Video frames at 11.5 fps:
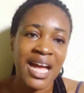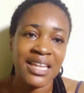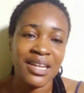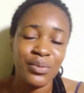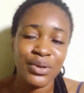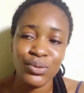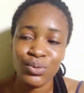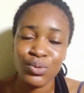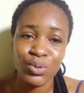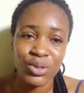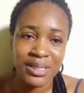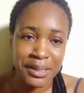And I went to
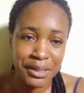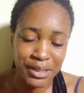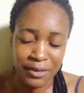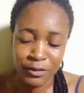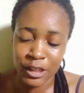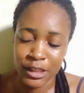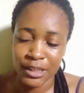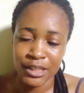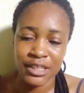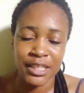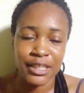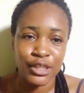do stretch. After
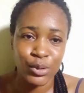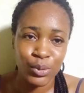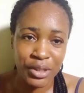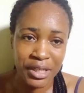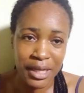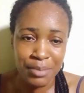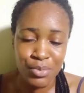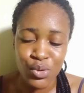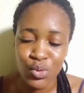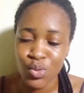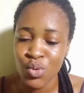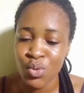stretch, and I said, okay, let me
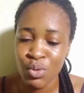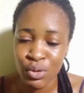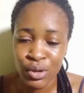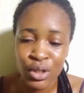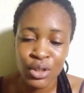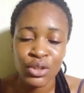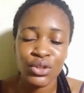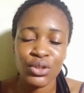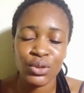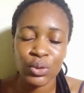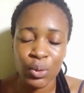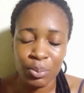do
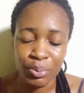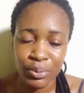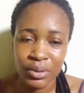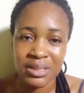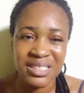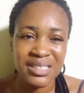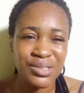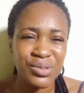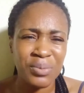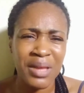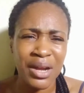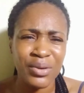sit-up. Is this
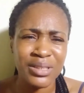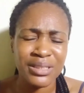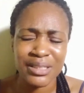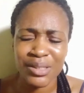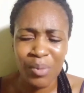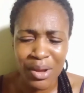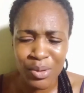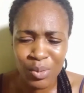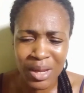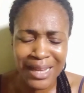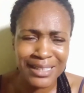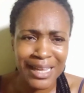sit-up they're calling it? The one you
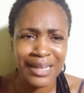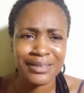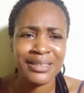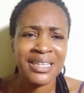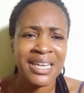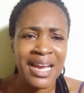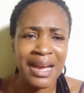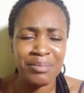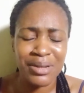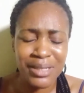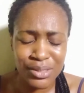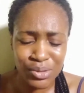lie down and
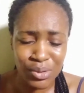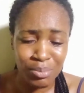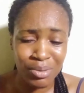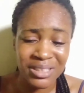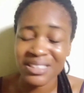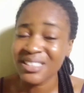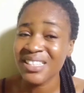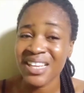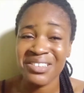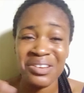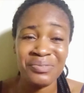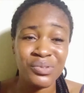be raising your body. See,
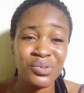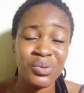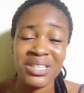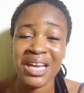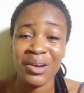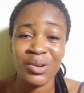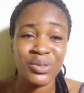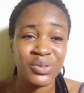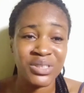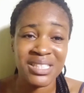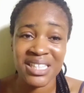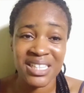I don't even know what they're calling
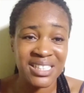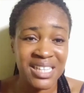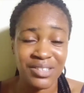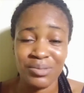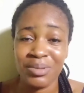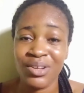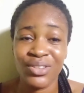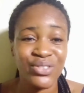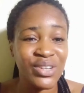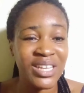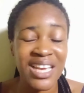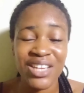all this exercise because
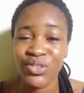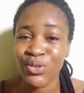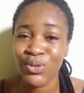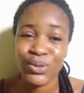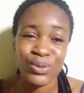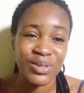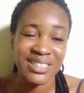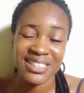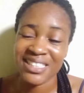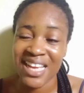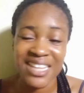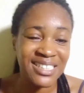your girl is not used to
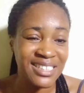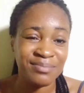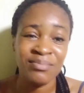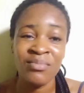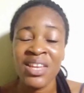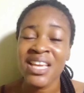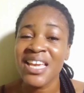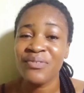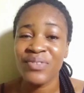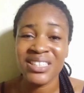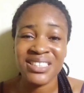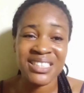exercising.
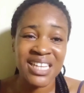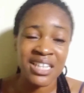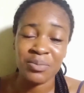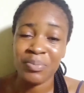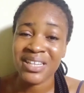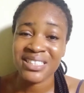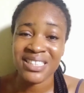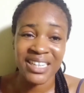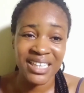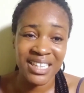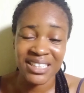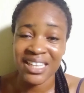If exercise past
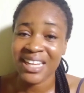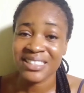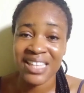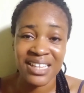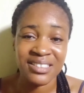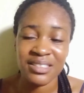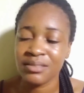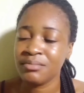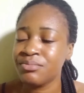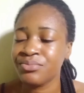trekking and dance,